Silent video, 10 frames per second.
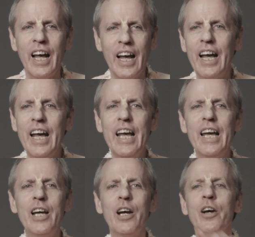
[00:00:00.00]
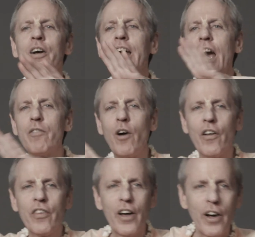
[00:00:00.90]
he gave
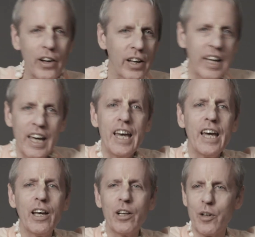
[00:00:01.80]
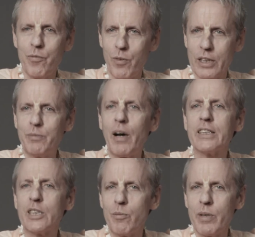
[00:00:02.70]
all the kingdom
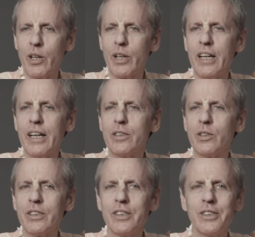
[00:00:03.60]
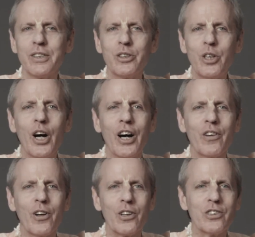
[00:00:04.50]
responsibilities to
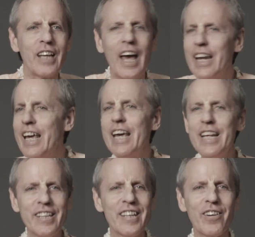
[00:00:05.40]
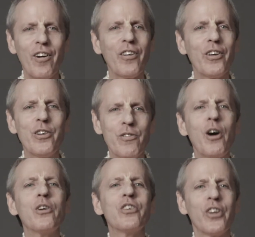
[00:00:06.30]
others, and he did all the
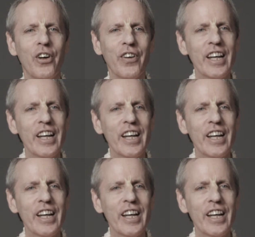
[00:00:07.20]
devotional.